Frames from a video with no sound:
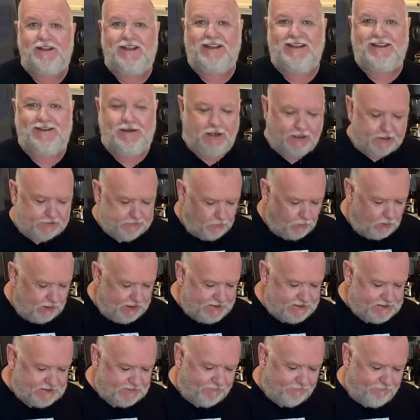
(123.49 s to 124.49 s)
it.
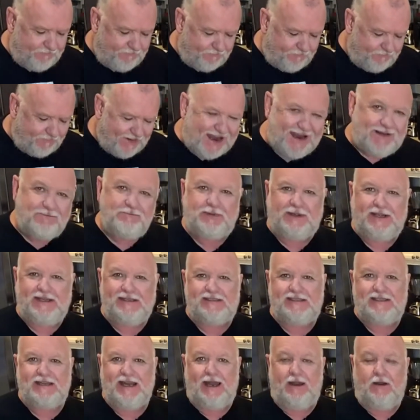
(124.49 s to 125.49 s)
Otherwise the fat
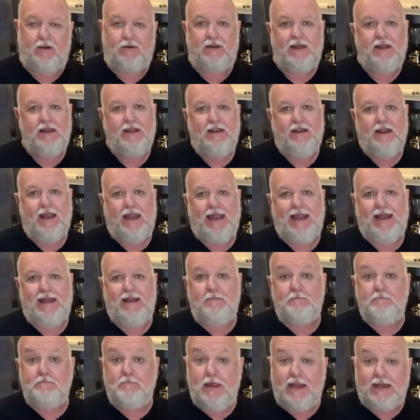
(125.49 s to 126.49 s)
breaks down and
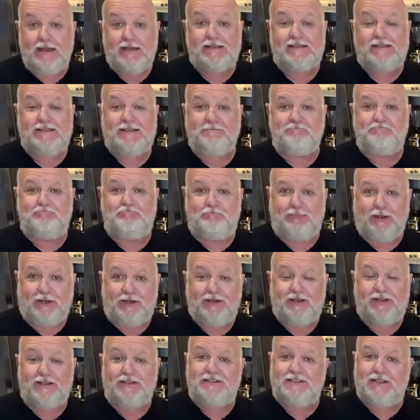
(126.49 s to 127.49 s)
it makes the
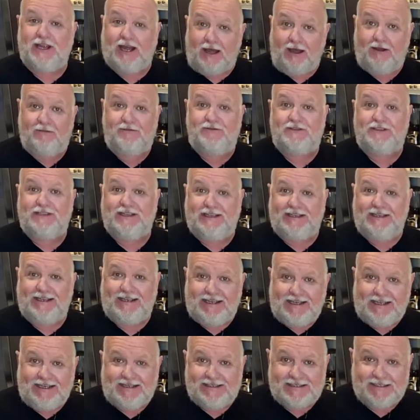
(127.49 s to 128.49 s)
burger tough to
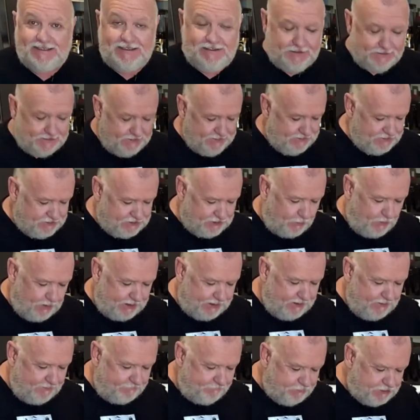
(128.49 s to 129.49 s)
eat. So we're
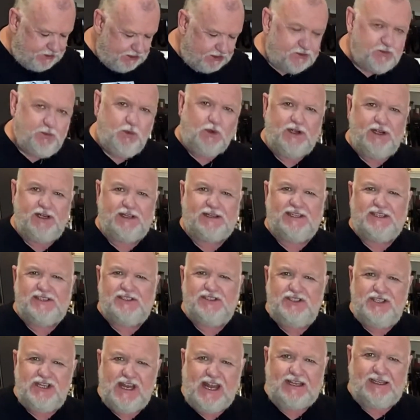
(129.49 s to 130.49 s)
gonna just work
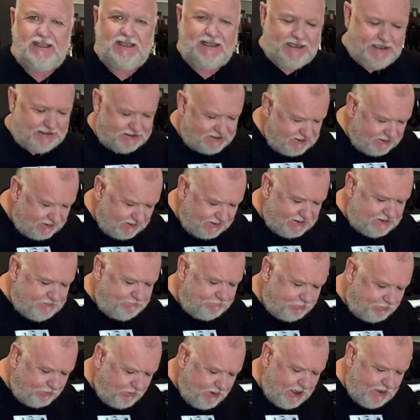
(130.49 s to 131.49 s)
this gently until it's
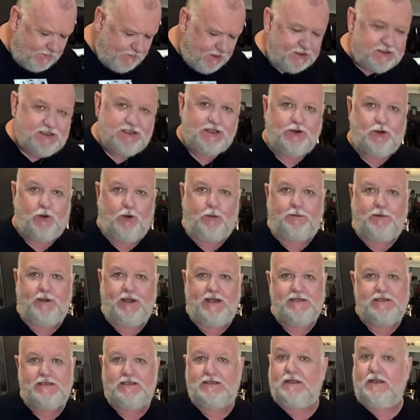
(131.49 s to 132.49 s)
pretty much
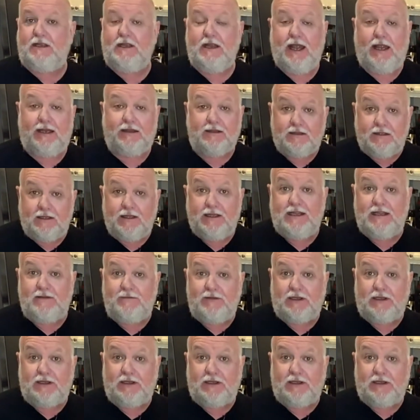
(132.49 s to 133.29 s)
incorporated and leave it